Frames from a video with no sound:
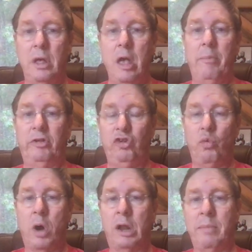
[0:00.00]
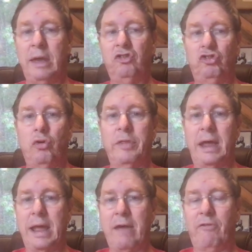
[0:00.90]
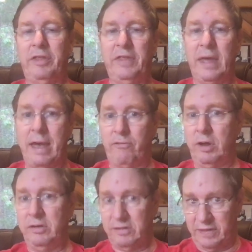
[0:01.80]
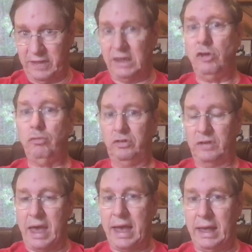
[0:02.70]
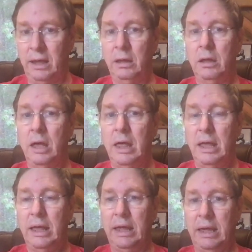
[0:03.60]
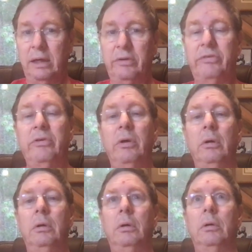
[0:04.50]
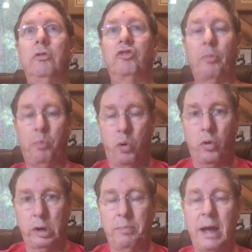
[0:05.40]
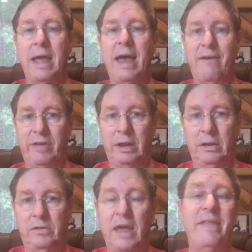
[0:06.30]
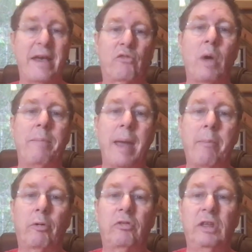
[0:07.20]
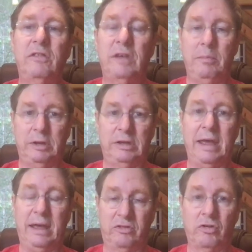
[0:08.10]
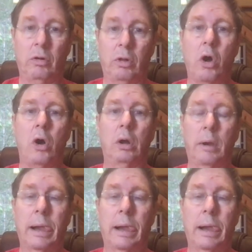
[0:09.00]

But you want to make sure that everything you say is supported by evidence, and that's why papers seem to take so long.